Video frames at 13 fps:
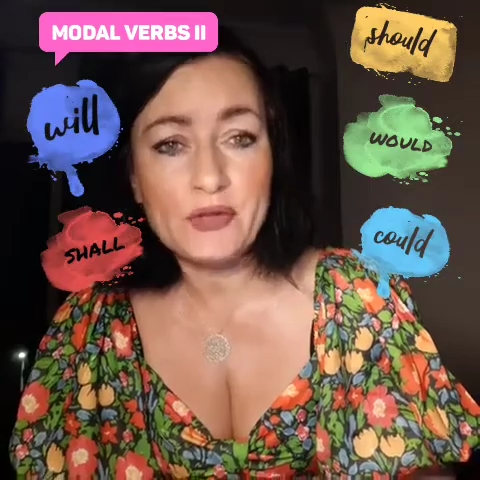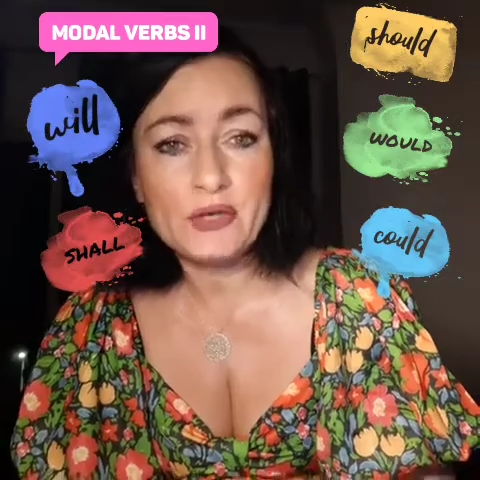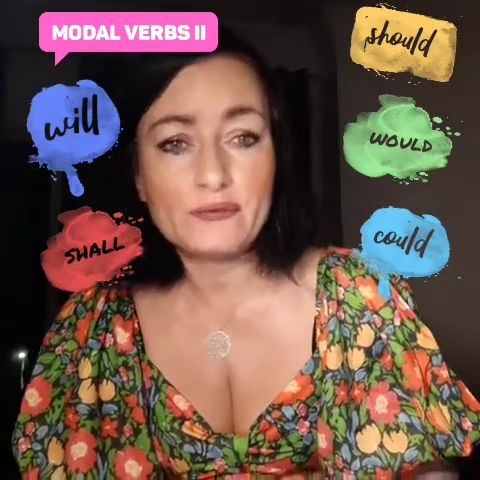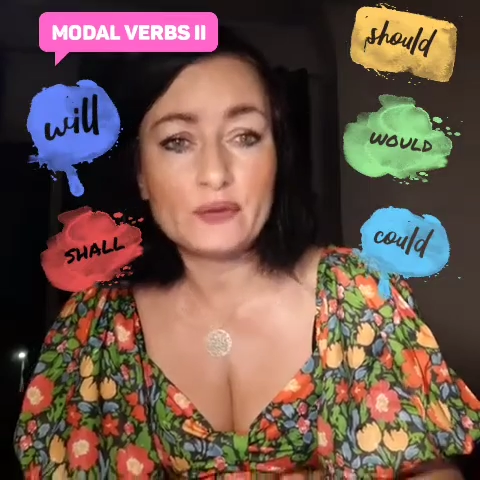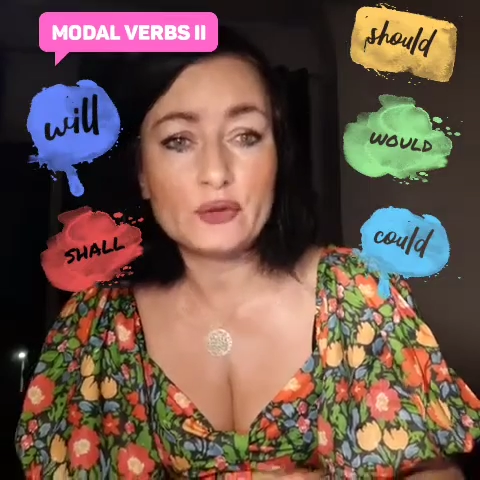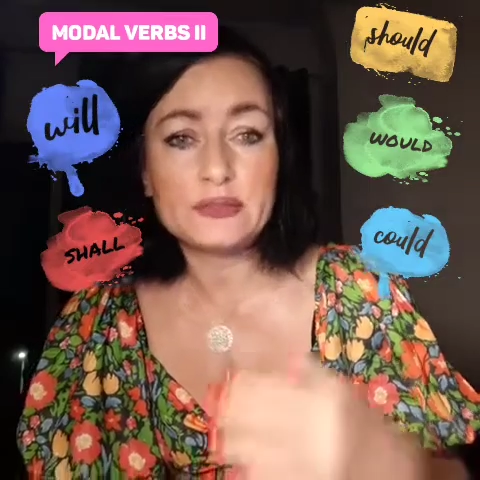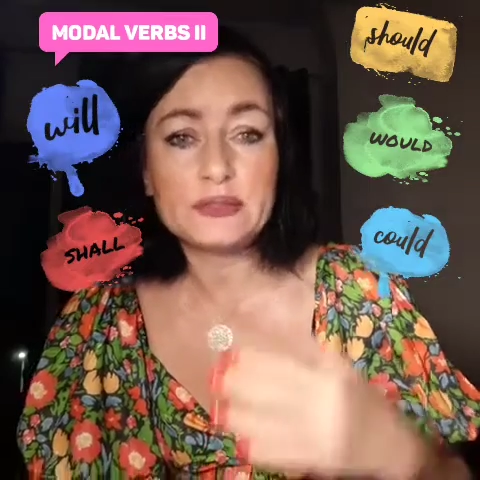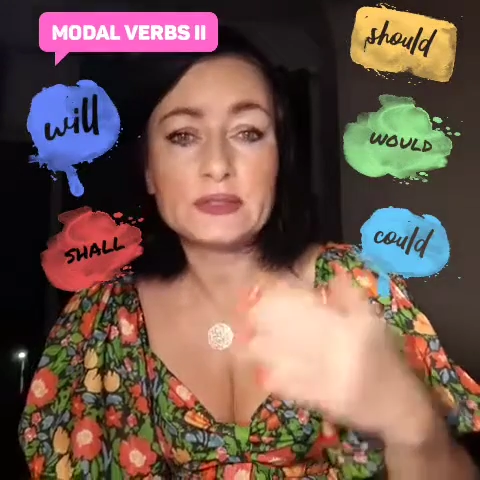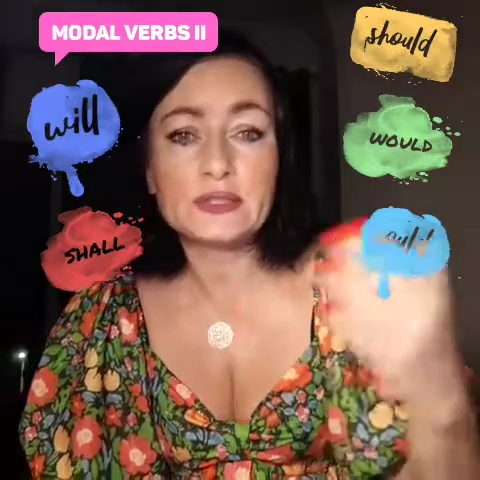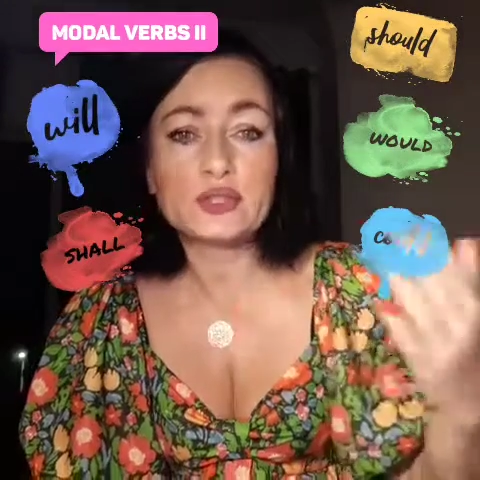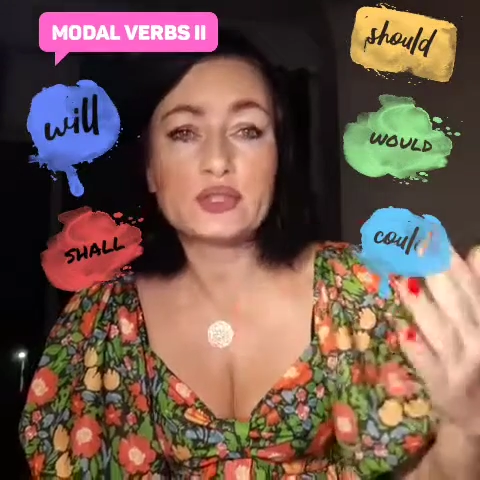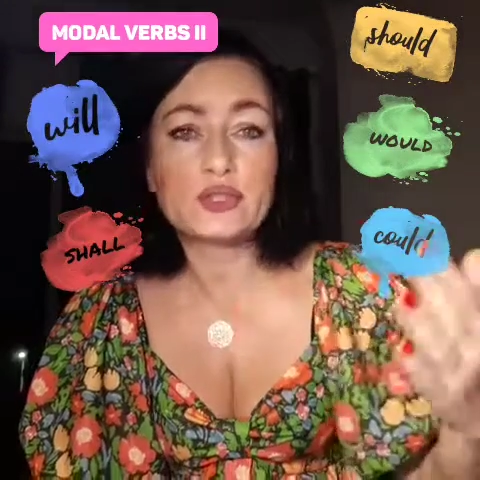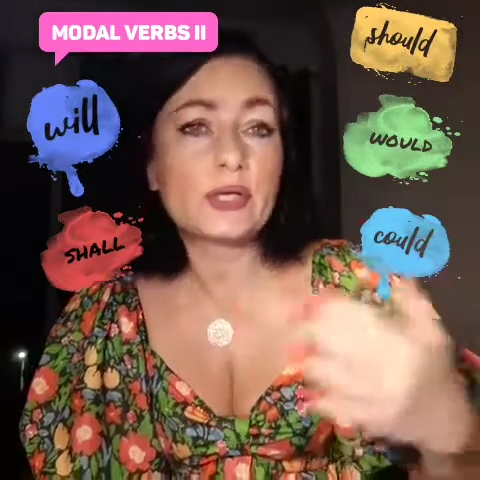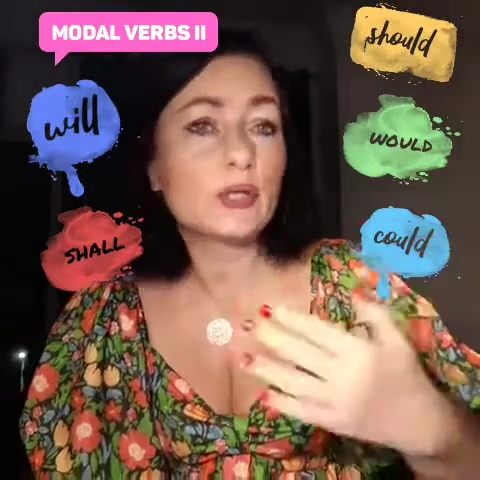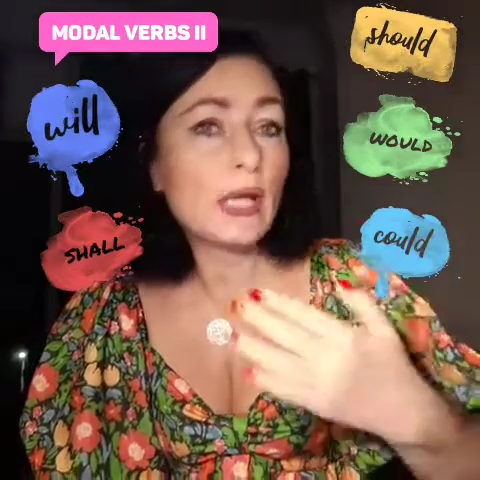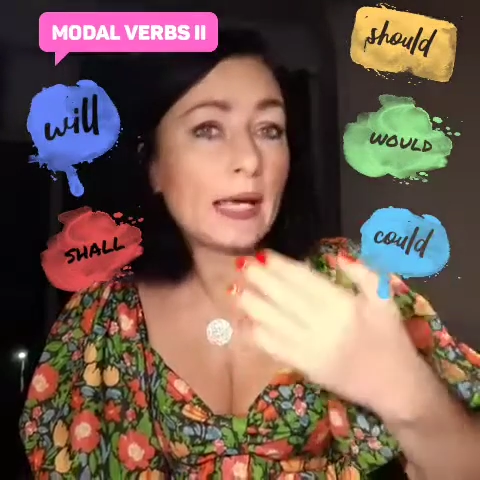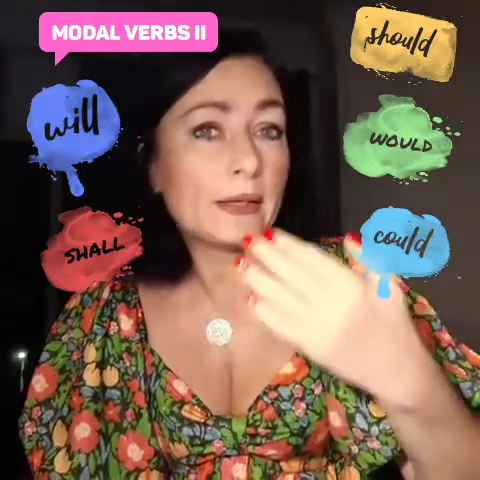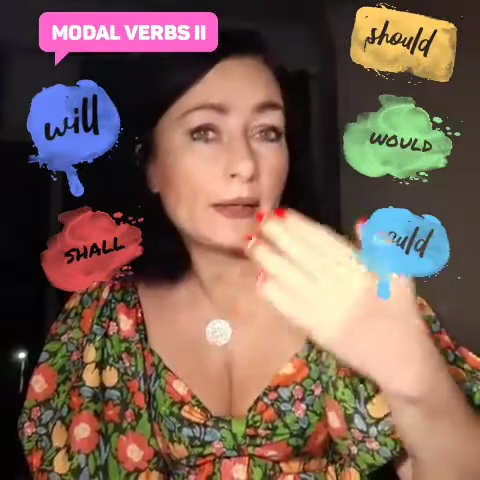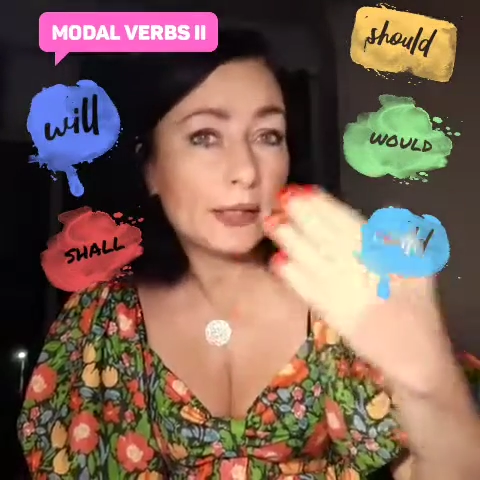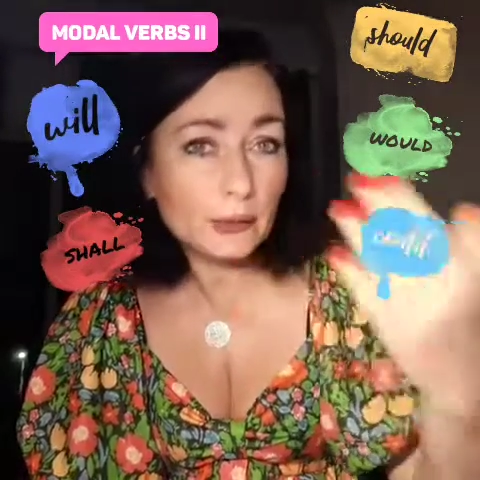For instance, shall
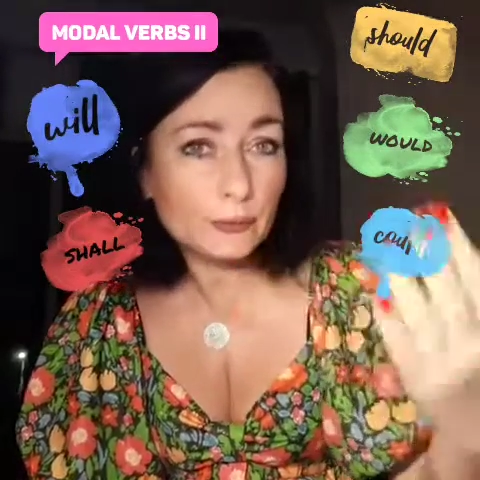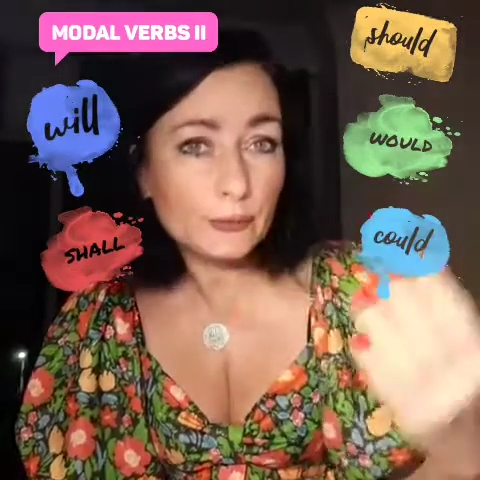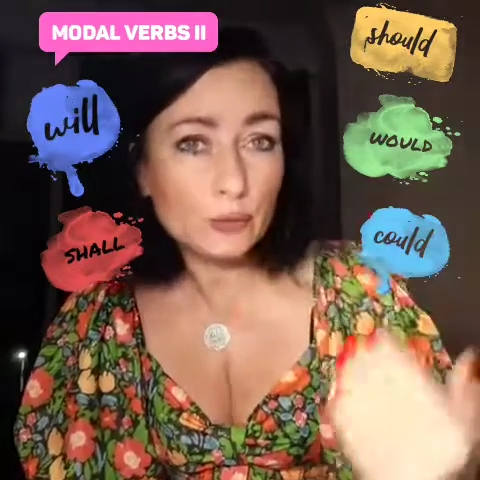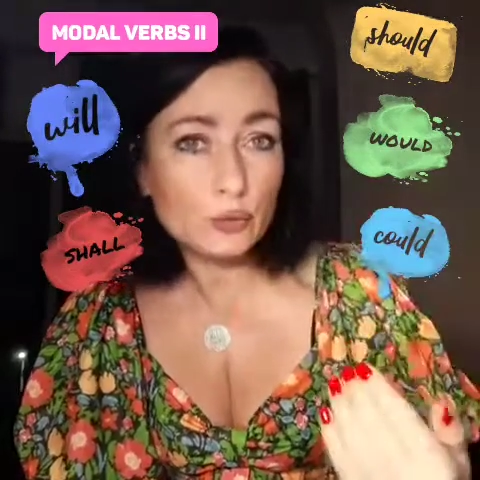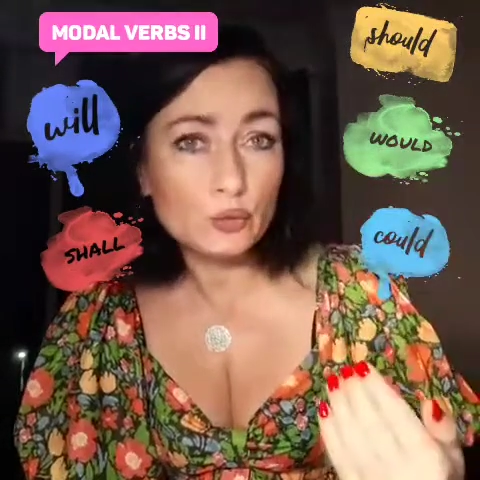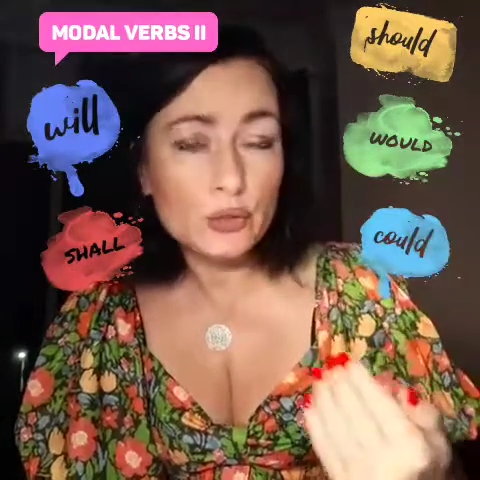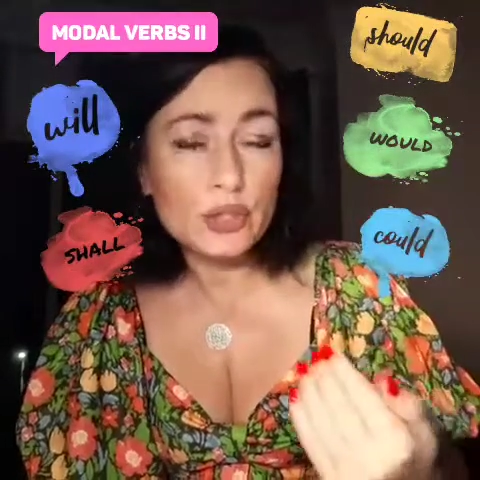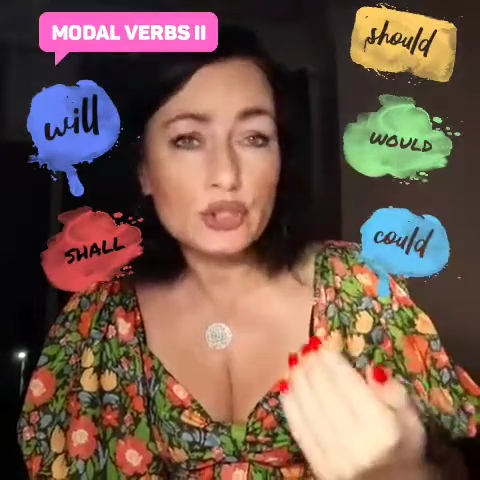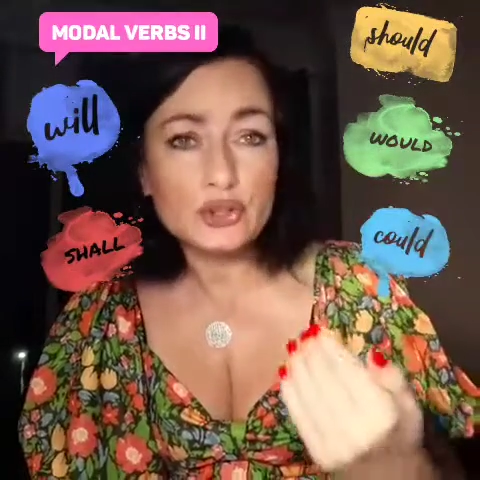I help you?